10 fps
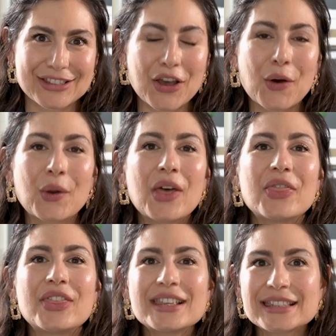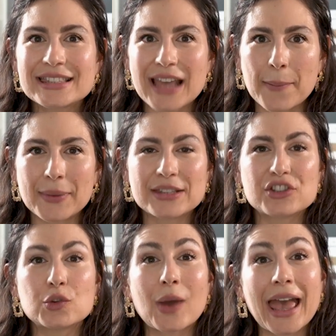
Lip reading: So this step is to